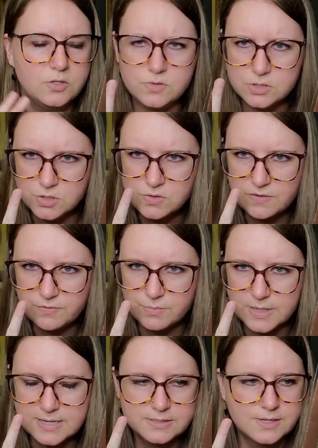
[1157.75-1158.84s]
there's two
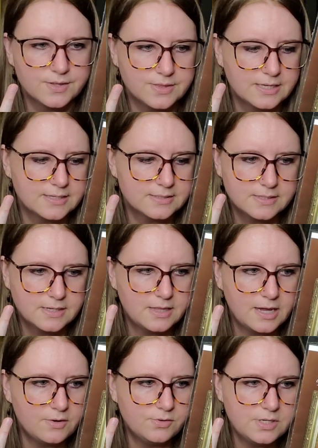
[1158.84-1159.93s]
different beads on this and
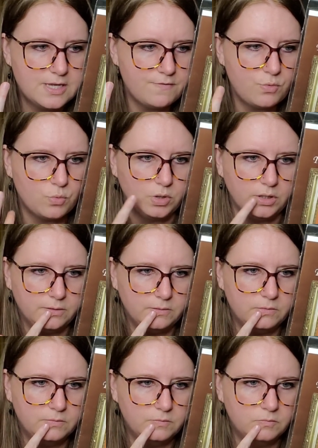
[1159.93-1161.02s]
they only give you one.
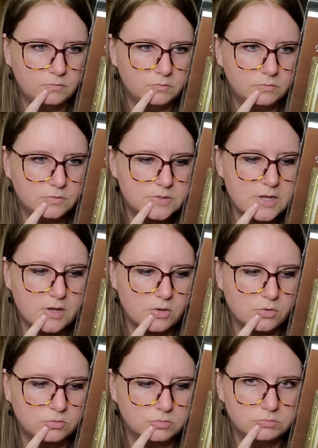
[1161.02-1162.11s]

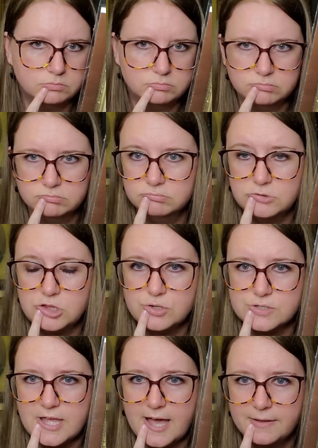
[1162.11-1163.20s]
So
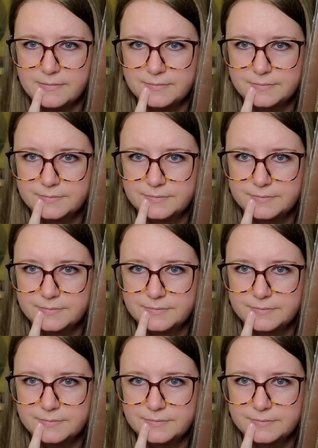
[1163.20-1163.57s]
there's that.